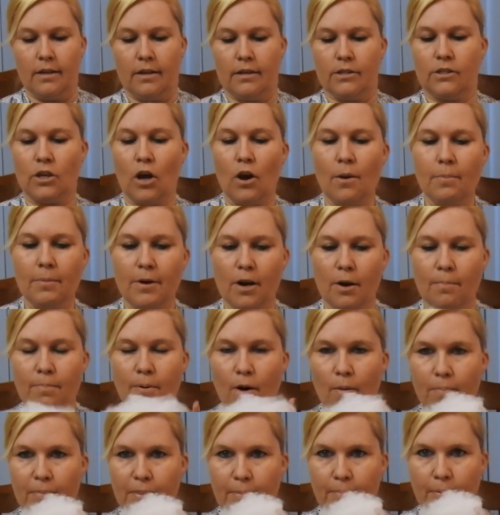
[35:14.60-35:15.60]
So I'm going to
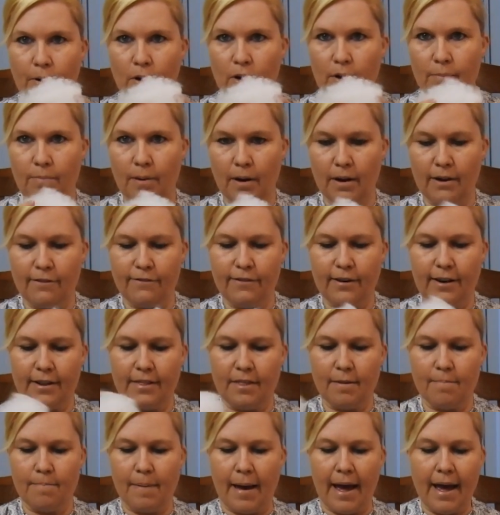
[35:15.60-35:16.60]
pop the polyfill in
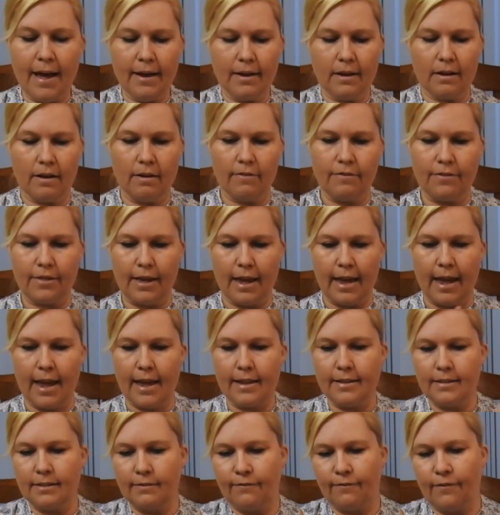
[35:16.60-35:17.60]
the back of the
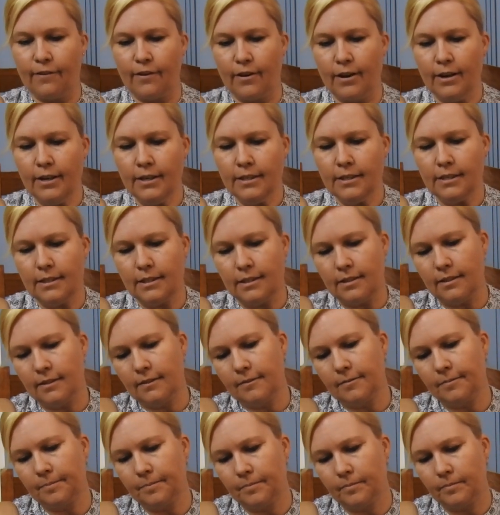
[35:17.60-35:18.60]
heads
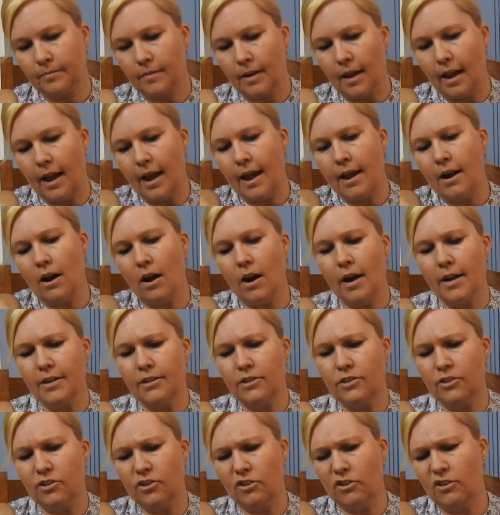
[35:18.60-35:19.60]
first, and
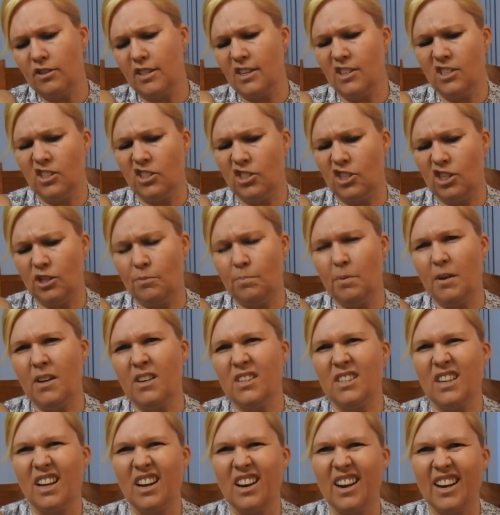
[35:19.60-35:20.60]
I do this just
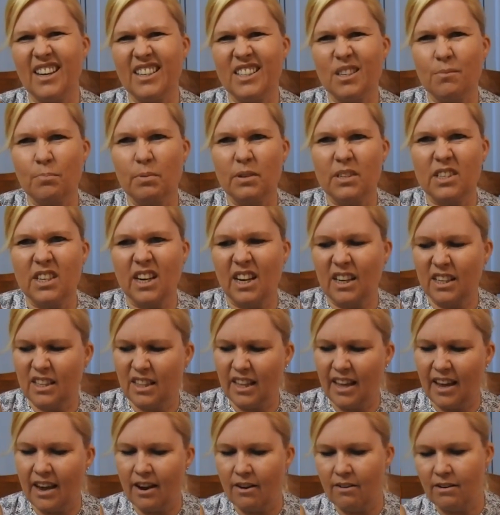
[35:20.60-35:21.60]
because I like to protect
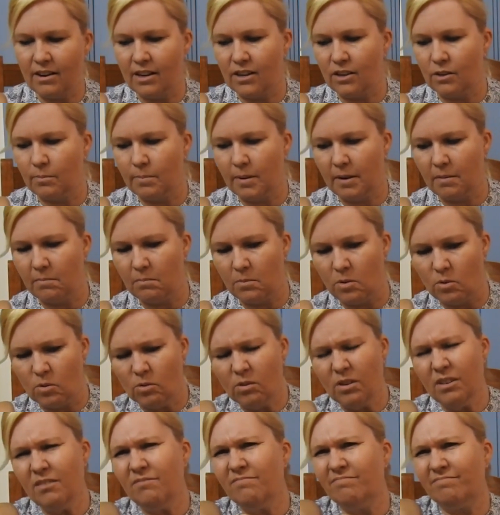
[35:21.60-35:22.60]
the hair a little bit
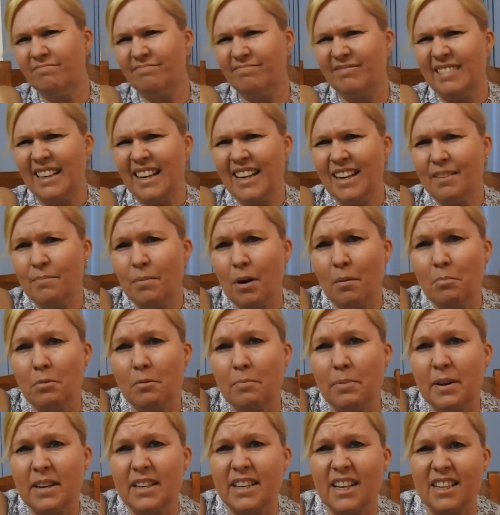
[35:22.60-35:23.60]
more. It
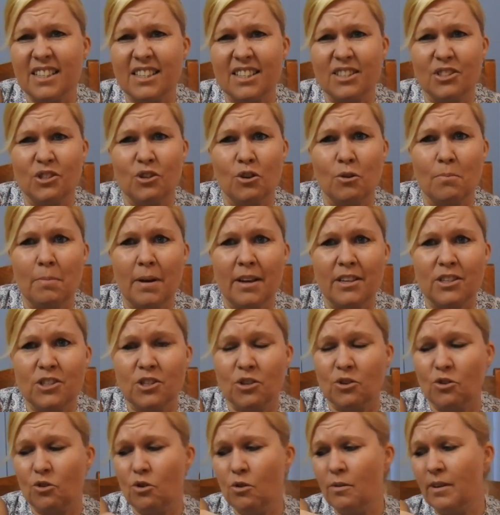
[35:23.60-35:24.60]
probably doesn't do much
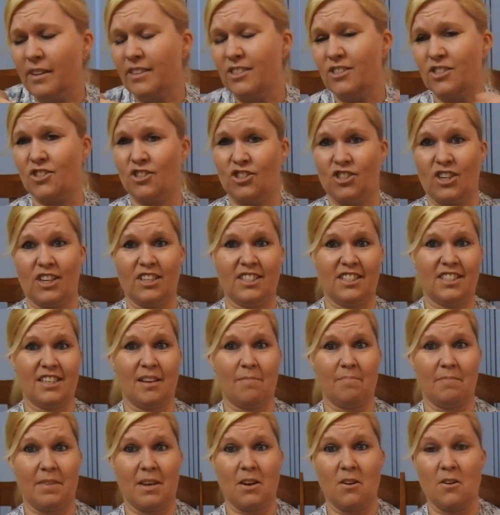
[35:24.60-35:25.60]
at all, it's just
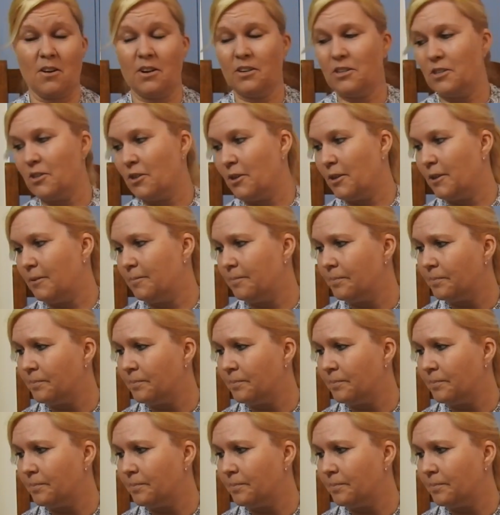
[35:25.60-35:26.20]
something I do.